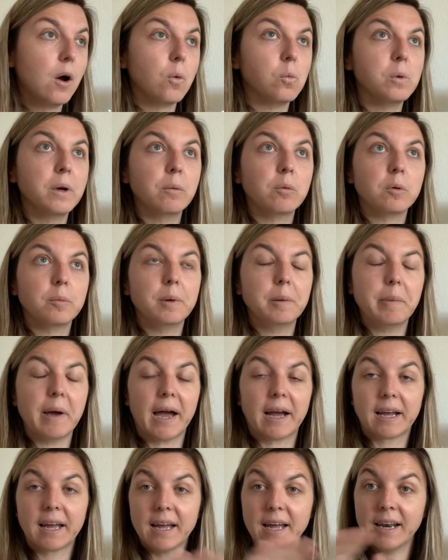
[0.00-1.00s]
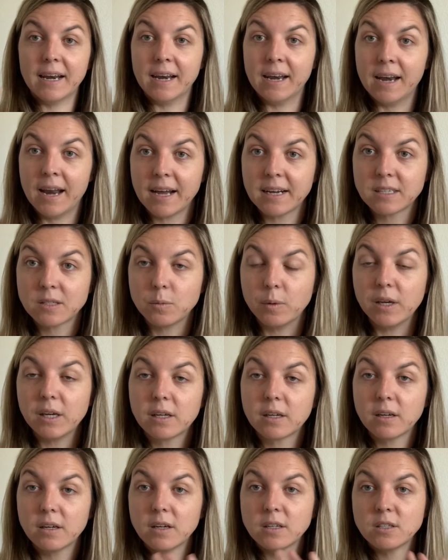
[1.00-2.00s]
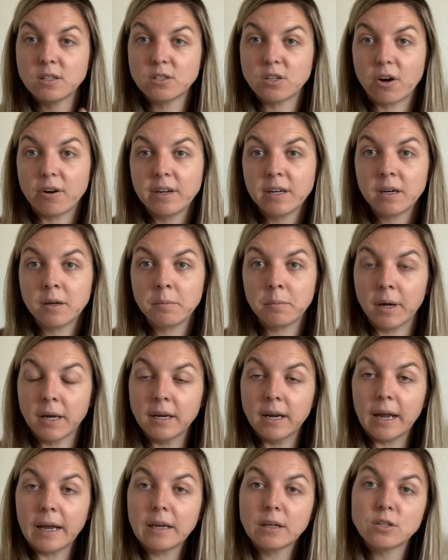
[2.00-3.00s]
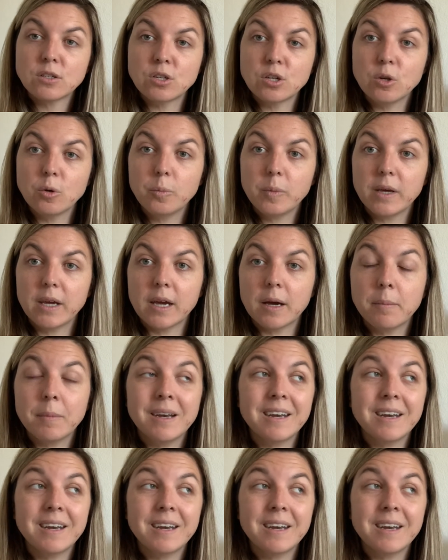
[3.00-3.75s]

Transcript: We will be back next week, starting on Monday, 2 p.m.